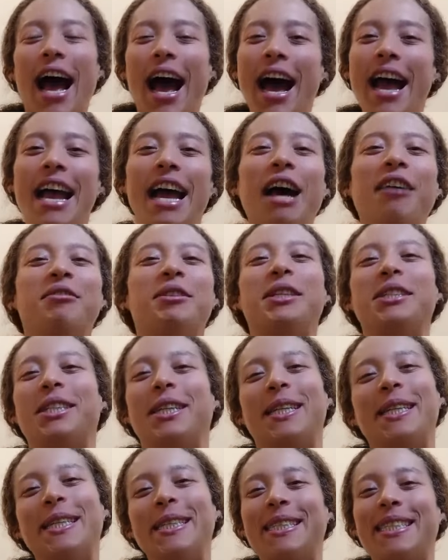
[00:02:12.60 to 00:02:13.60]
I have the
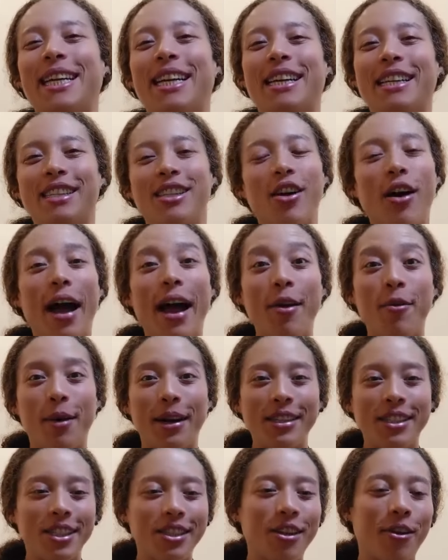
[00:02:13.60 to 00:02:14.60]
solution. So I
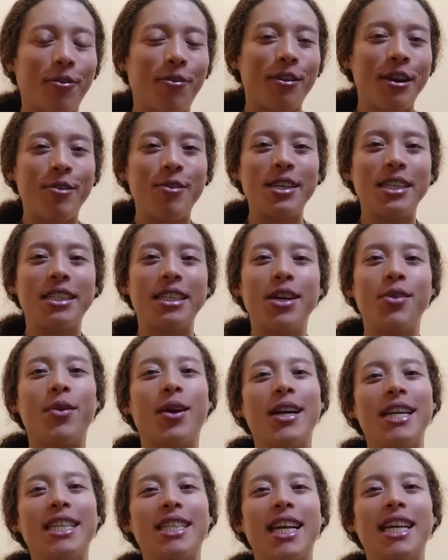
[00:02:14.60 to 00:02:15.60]
went to the frequency
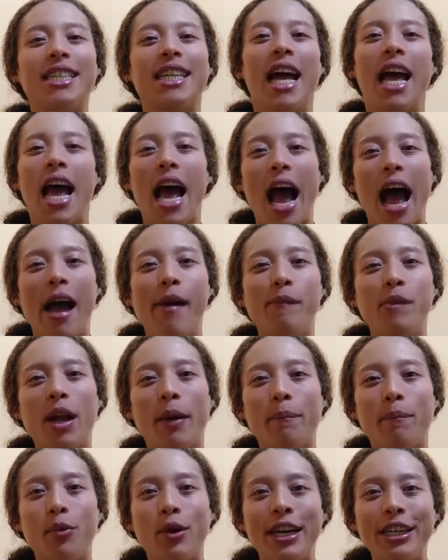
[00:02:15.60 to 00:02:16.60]
where it says high
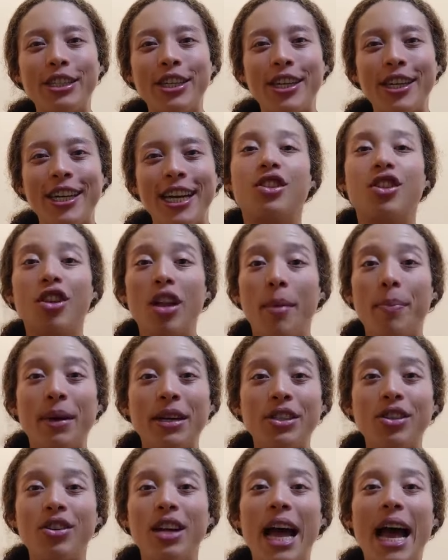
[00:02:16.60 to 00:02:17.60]
blood pressure. So the
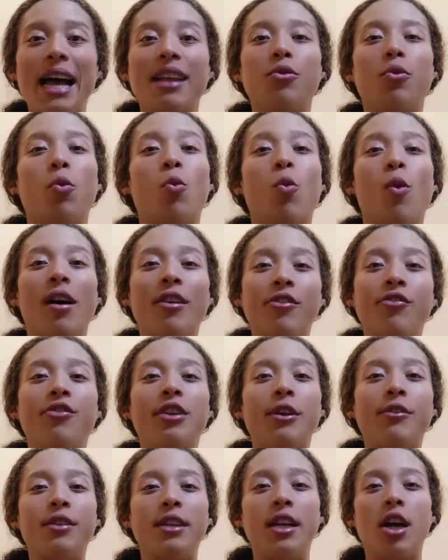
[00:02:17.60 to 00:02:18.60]
patient had
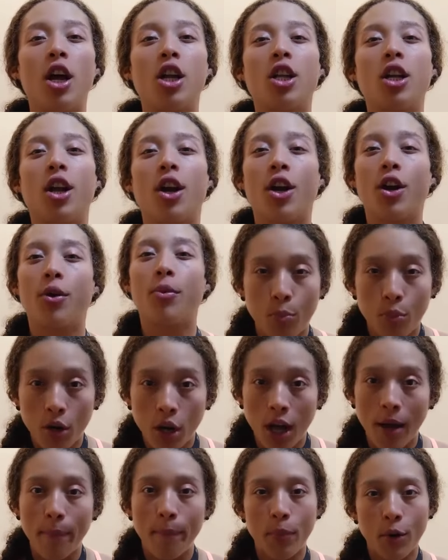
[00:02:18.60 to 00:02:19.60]
150 on her
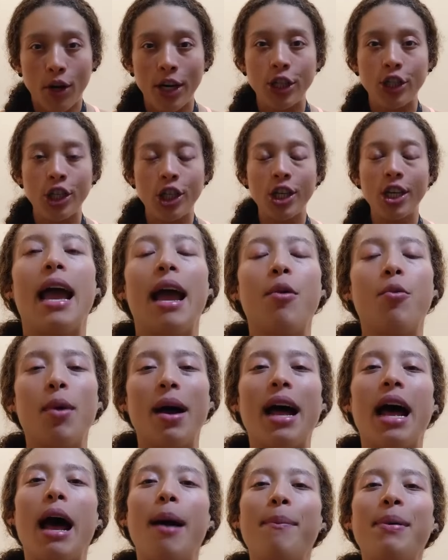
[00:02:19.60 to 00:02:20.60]
blood pressure. And
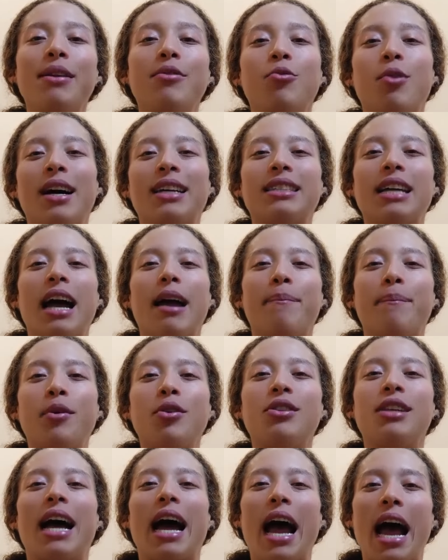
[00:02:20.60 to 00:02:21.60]
what happened was I
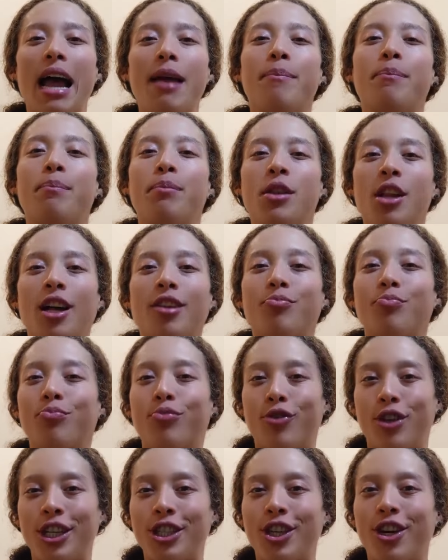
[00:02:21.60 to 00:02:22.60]
put the high blood
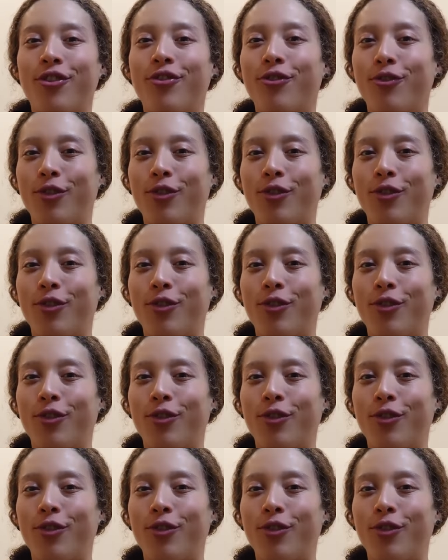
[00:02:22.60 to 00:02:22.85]
pressure